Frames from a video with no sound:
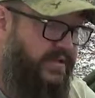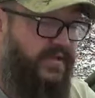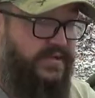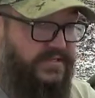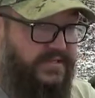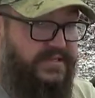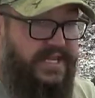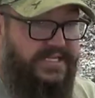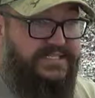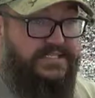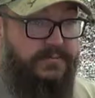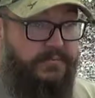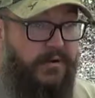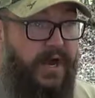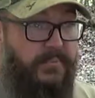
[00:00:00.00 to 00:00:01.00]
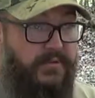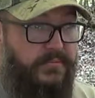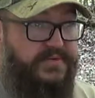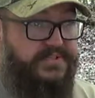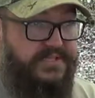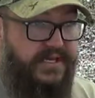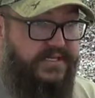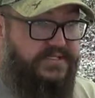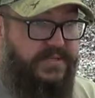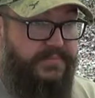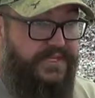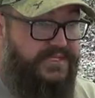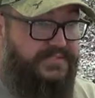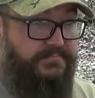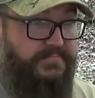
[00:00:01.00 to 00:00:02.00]
that's the problem with saying
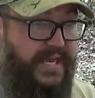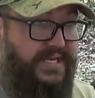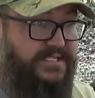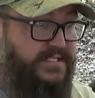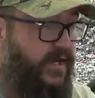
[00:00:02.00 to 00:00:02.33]
something is based